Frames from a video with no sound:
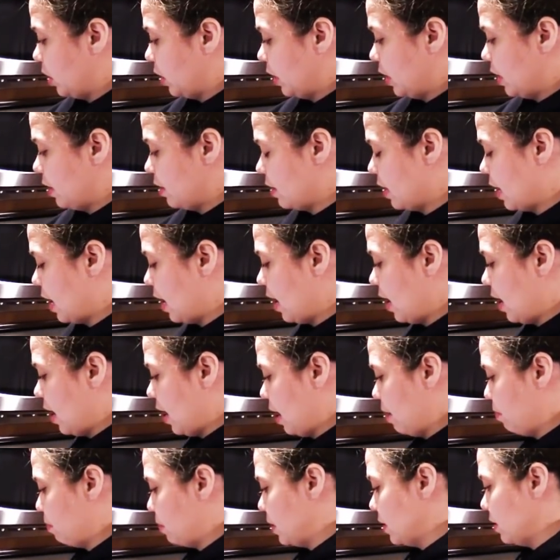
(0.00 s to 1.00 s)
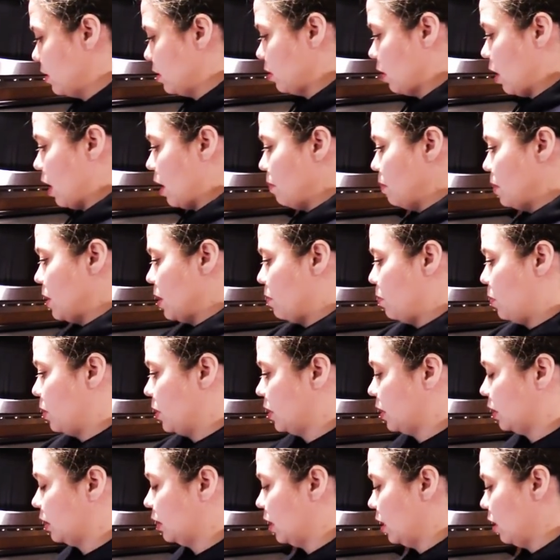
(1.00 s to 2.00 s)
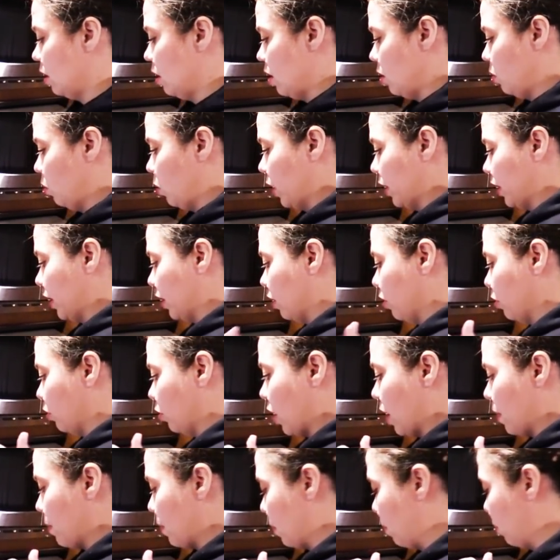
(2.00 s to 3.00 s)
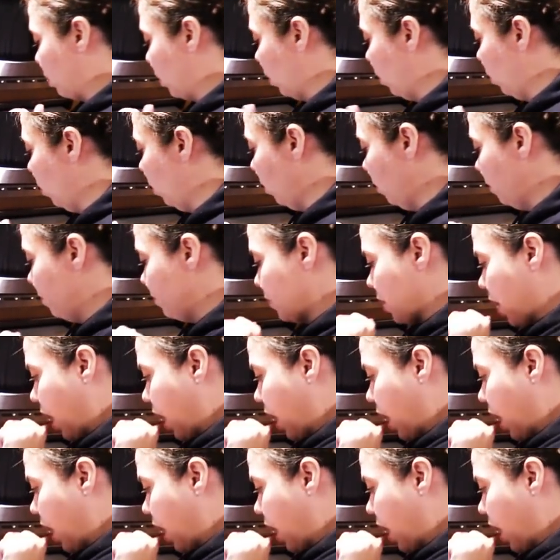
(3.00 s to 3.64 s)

going to let that happen. So I'm going to put the lid on while I go grab a bowl.